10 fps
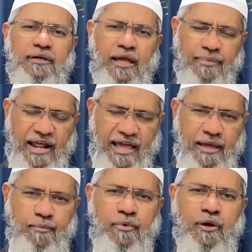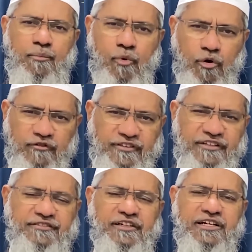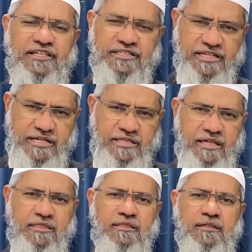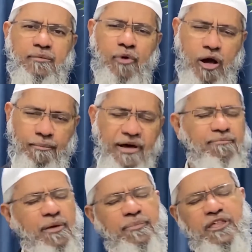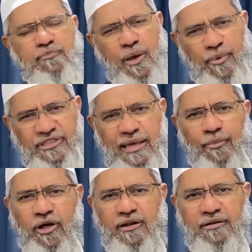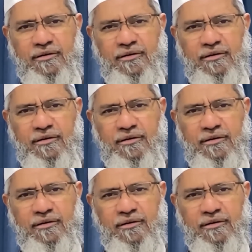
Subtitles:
Abraham, Moses, Jesus, Muhammad, may peace be upon them all.